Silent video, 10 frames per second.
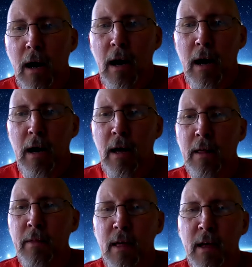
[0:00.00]
Uh,
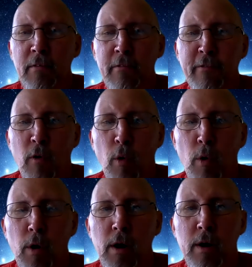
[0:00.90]
and then
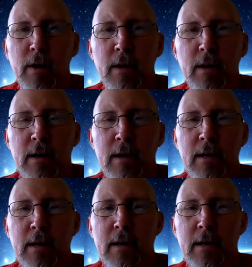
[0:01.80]
for
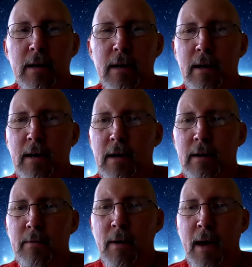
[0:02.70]

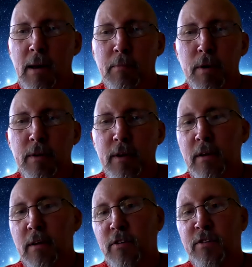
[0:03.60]
uh, hand
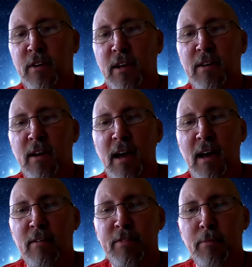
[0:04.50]
building, you just need to
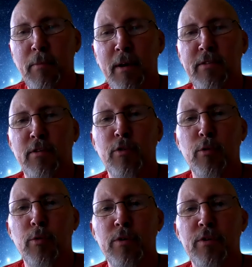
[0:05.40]
have some basic
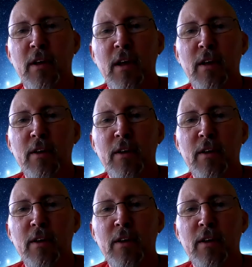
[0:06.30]
tools.